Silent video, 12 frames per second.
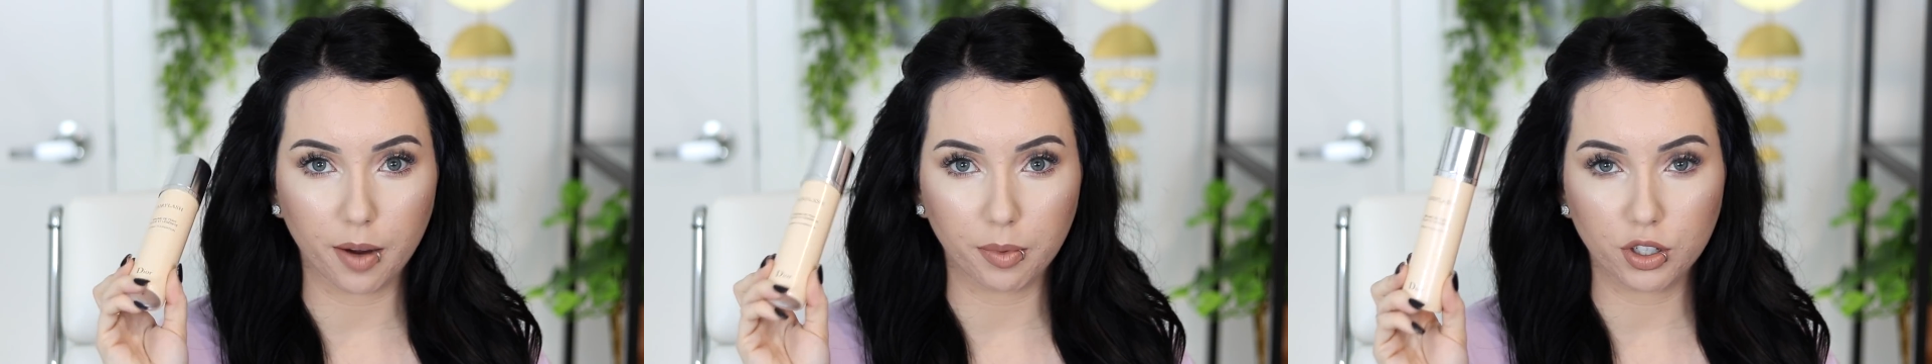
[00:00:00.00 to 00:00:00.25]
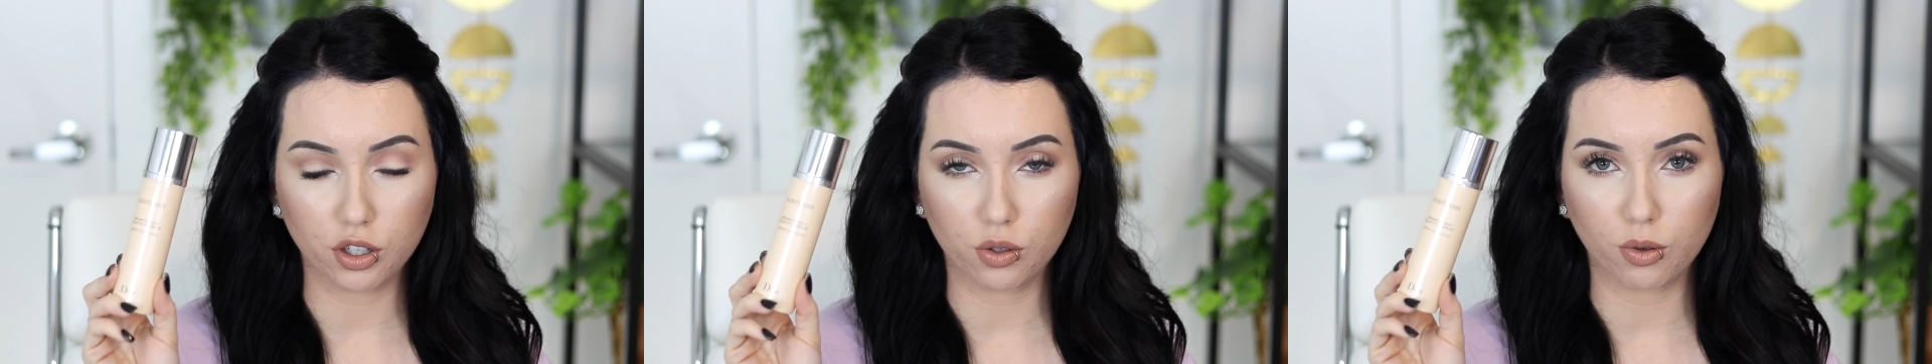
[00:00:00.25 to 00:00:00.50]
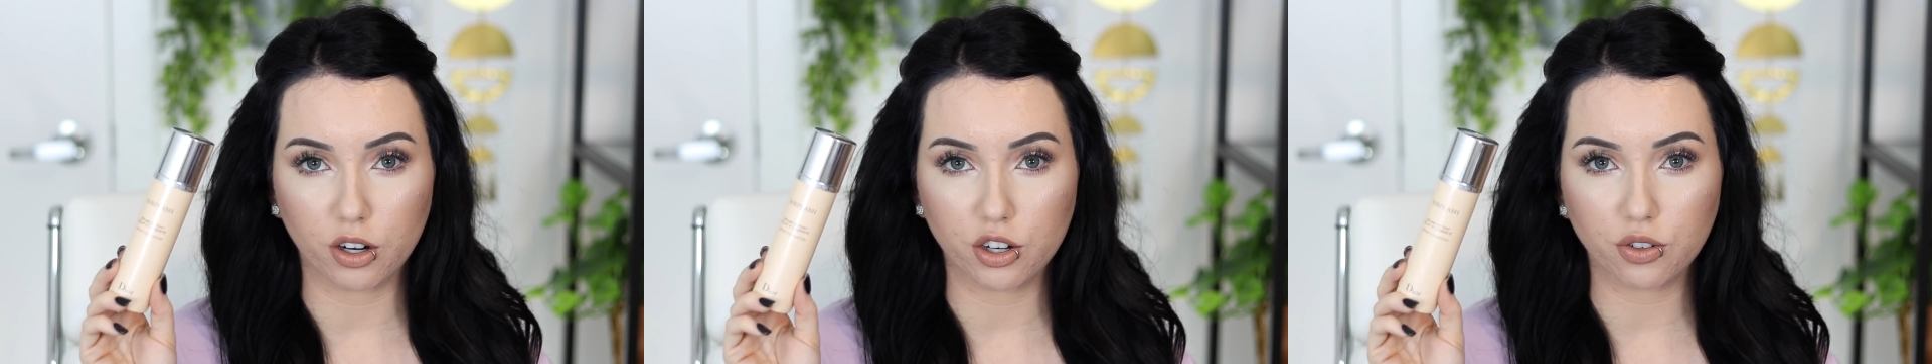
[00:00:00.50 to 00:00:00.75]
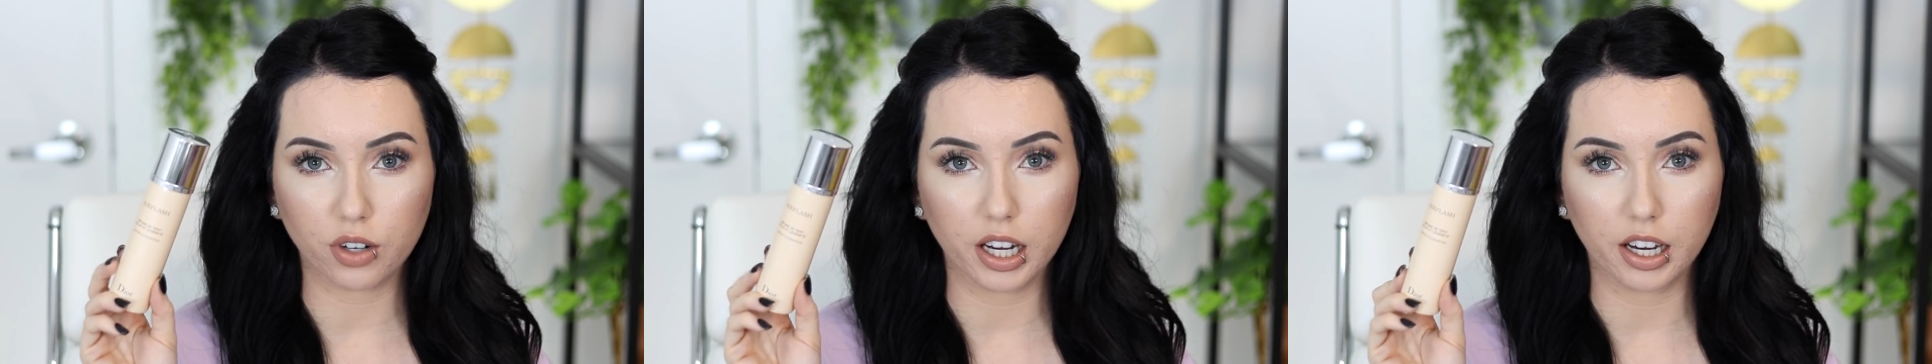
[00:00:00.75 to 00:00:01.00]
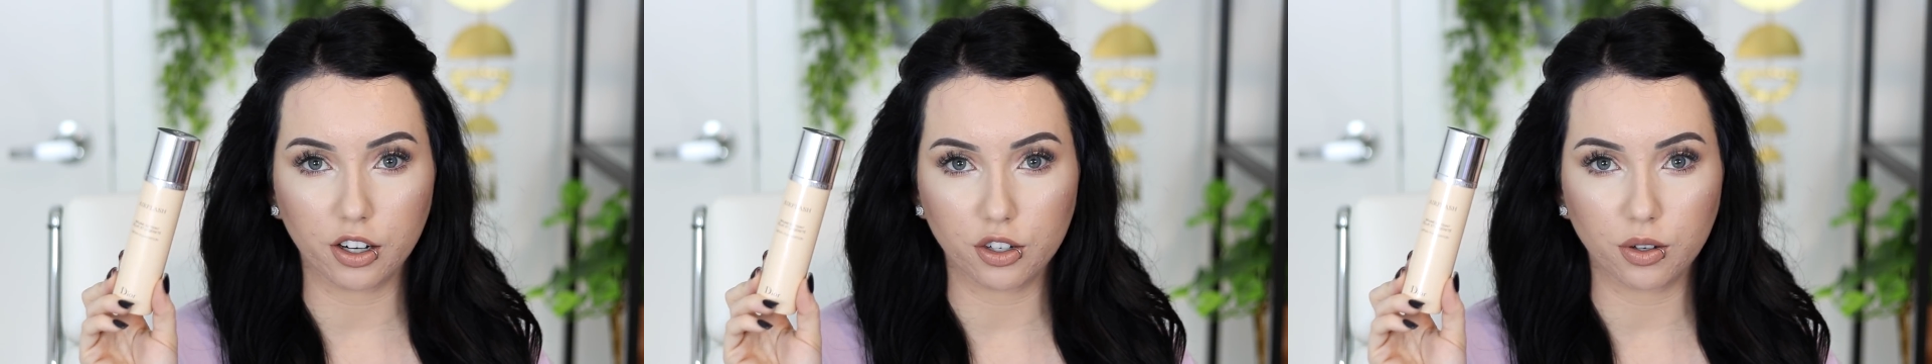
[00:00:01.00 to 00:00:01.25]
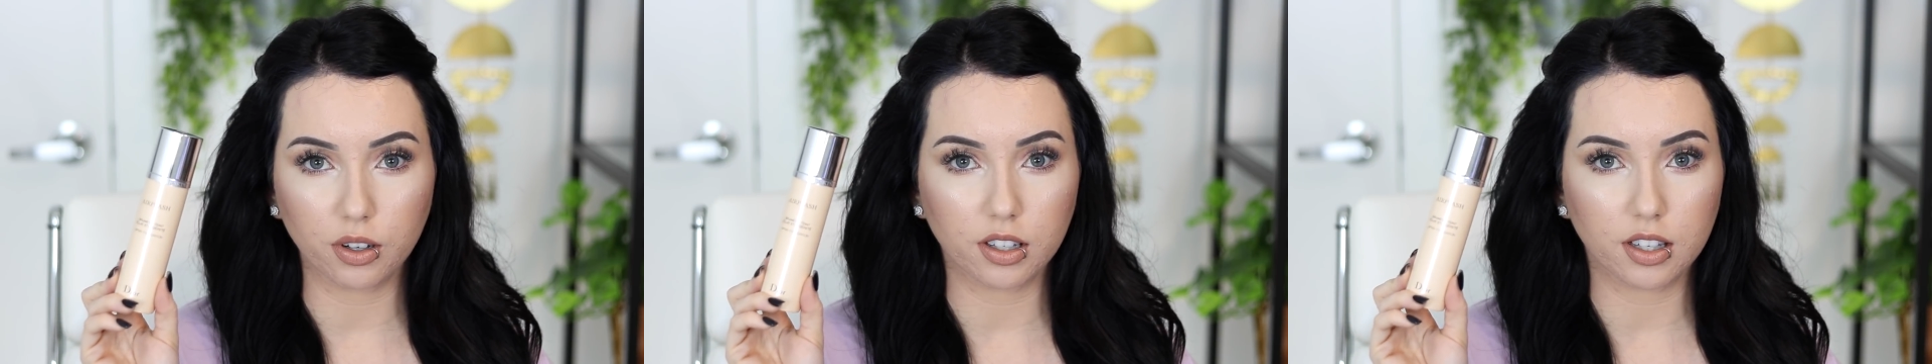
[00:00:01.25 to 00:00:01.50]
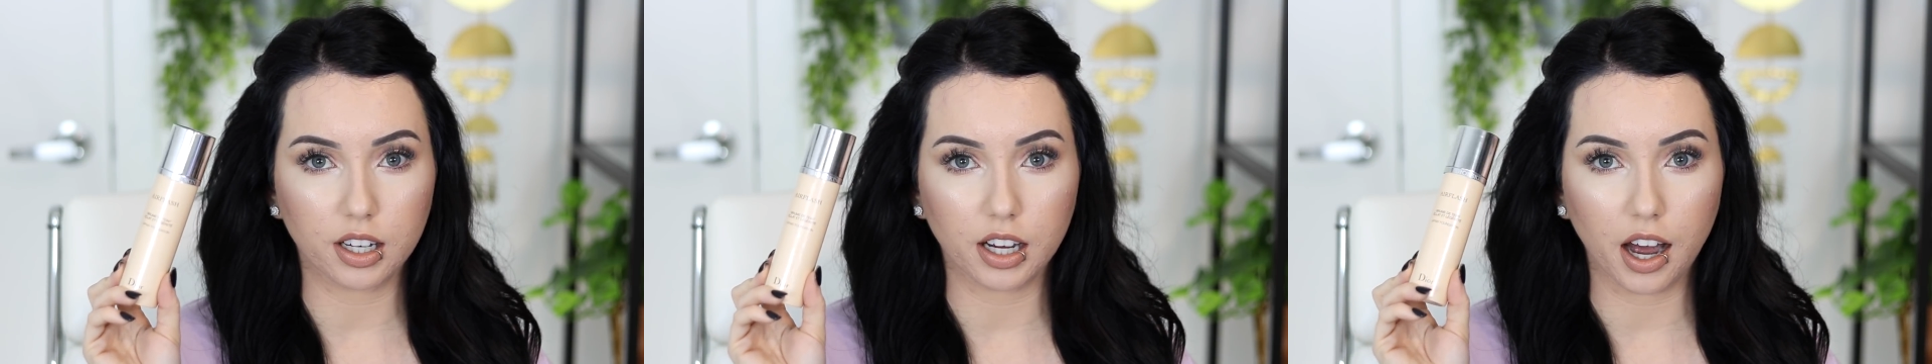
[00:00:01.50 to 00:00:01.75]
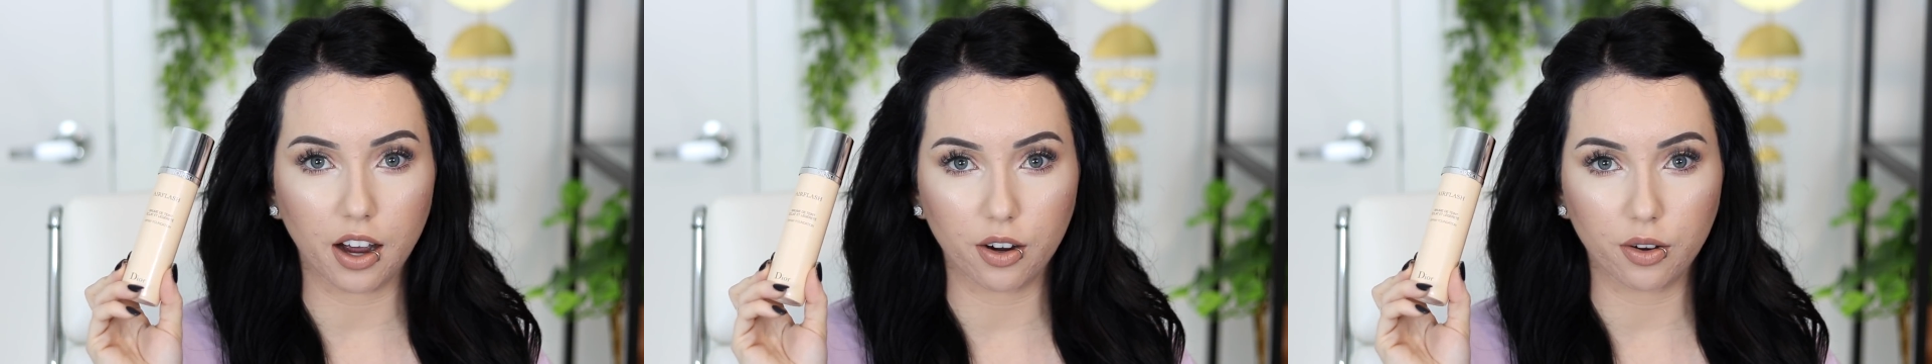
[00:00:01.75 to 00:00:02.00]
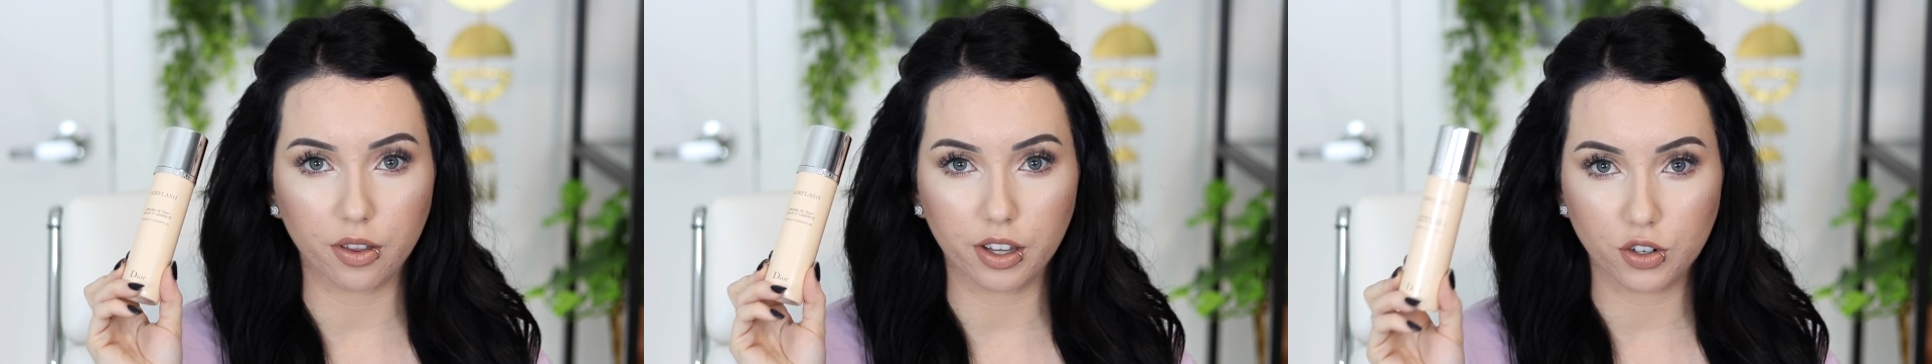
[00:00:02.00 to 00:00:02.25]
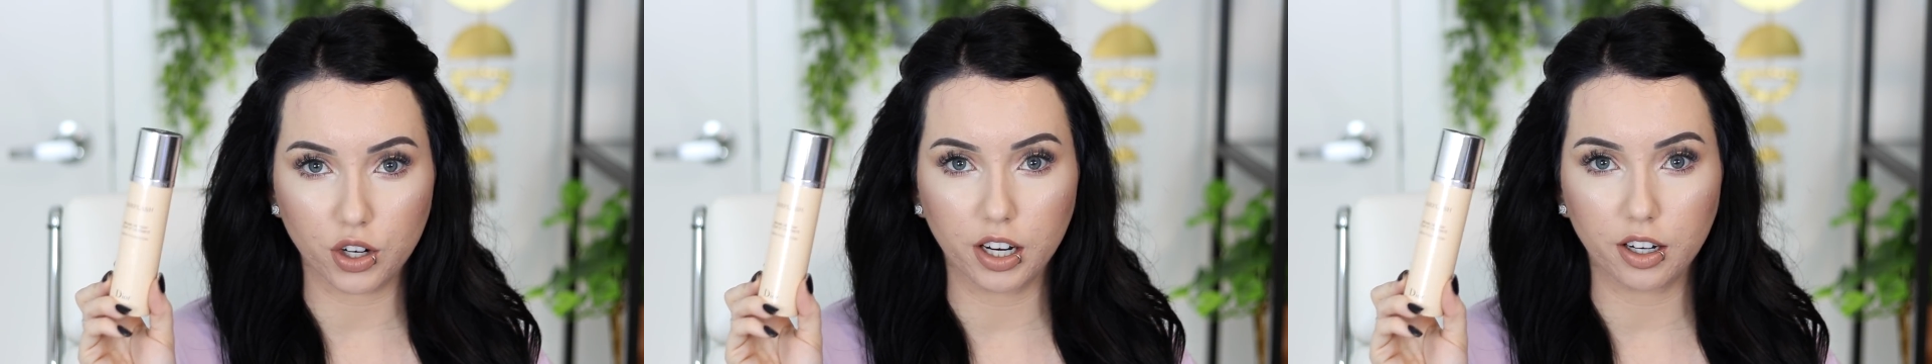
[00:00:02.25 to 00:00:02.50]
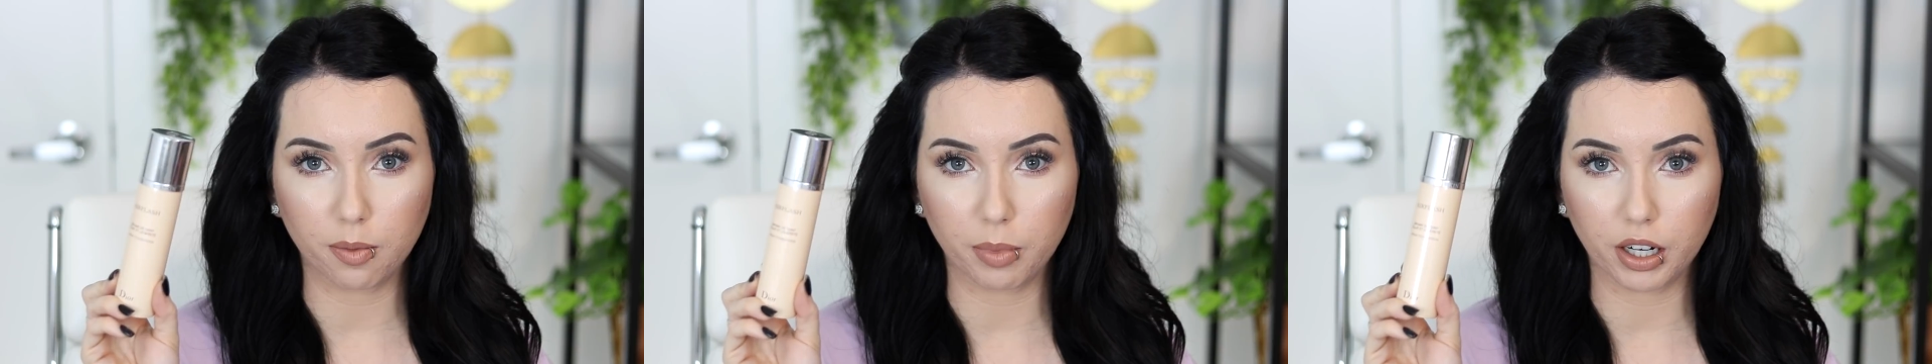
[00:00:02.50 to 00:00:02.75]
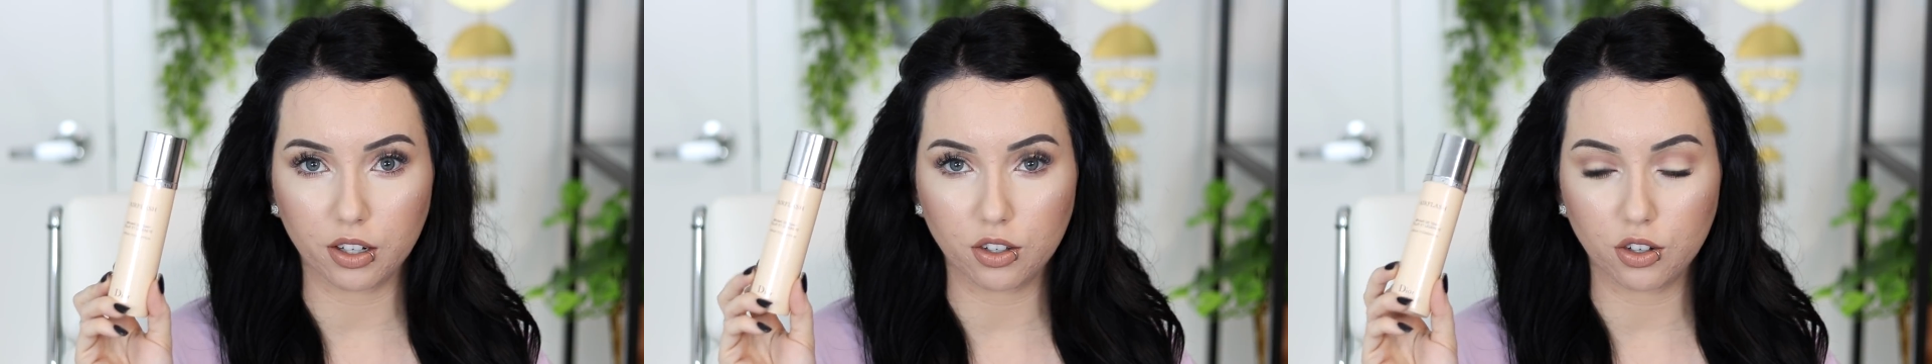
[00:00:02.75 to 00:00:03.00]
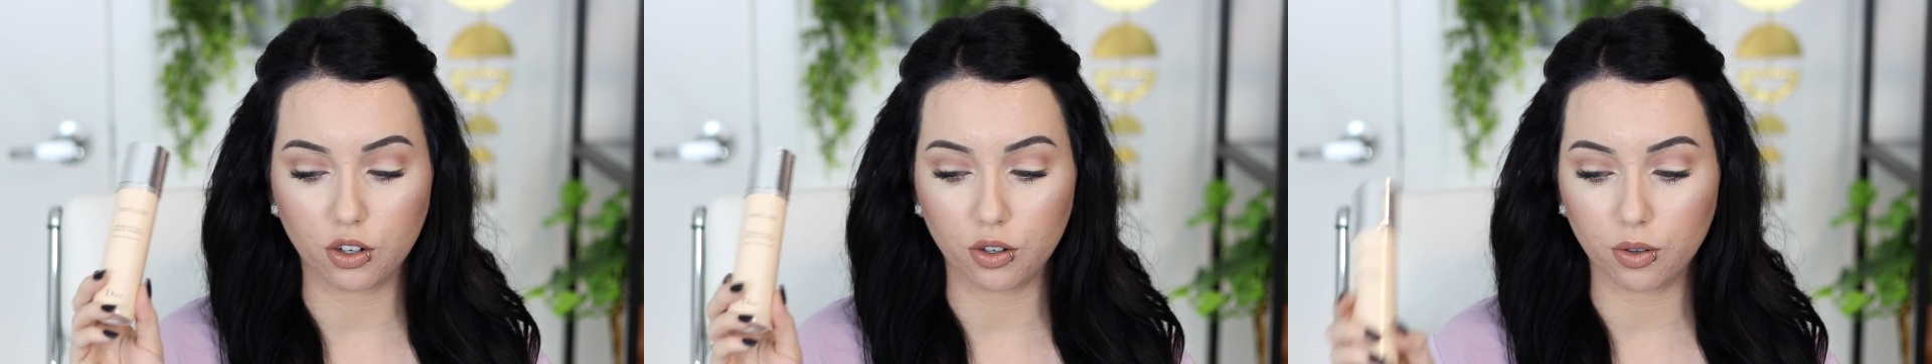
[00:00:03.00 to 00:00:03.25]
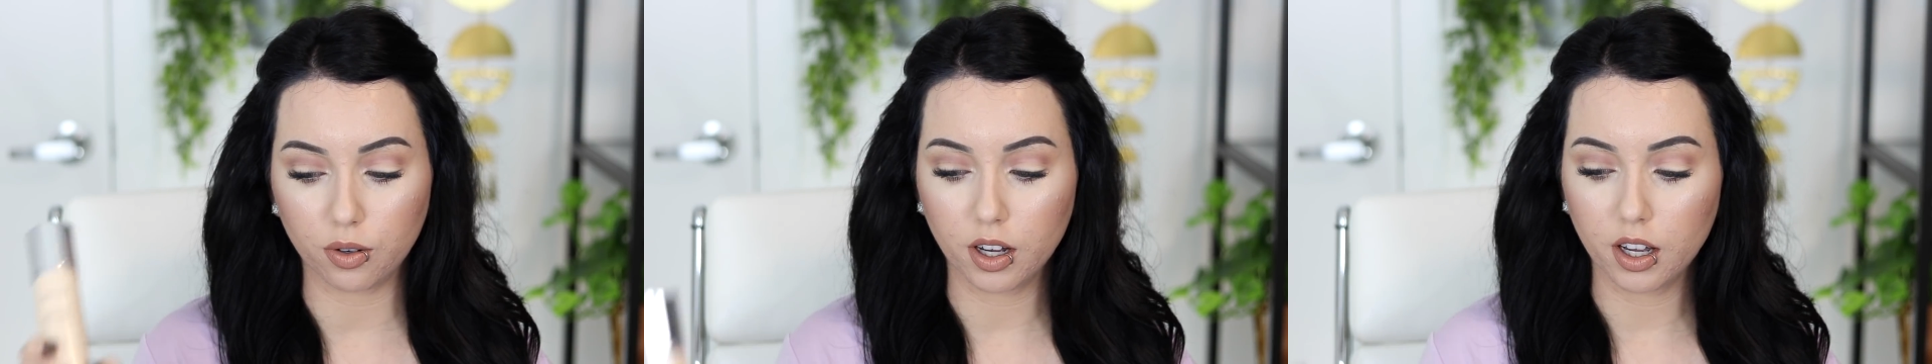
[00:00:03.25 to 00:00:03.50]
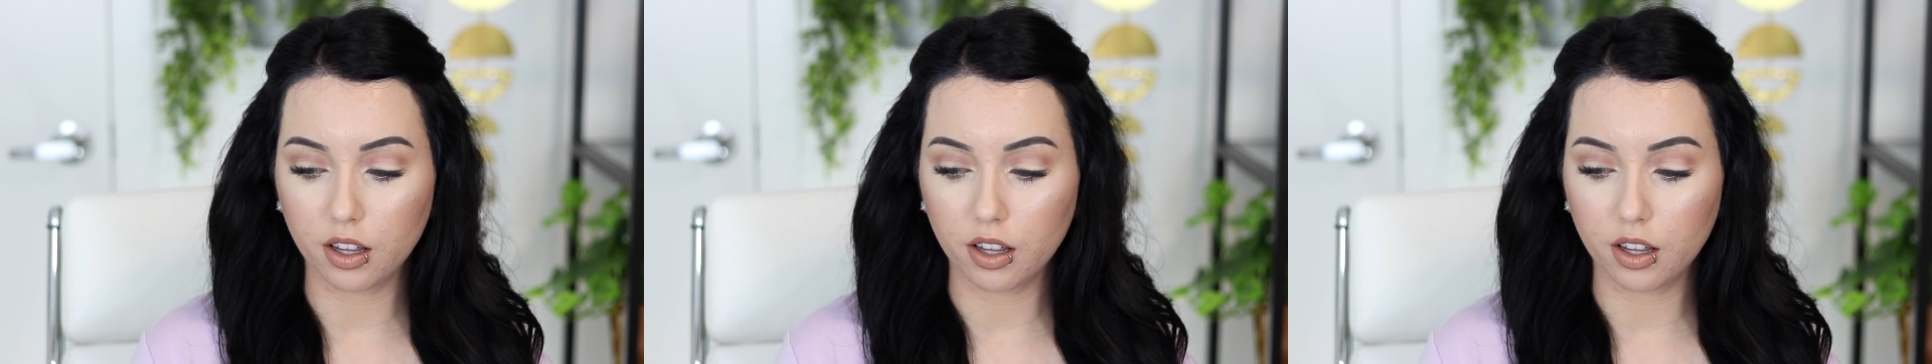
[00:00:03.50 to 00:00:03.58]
I'm gonna start swatches right here so you can see how the shade compares to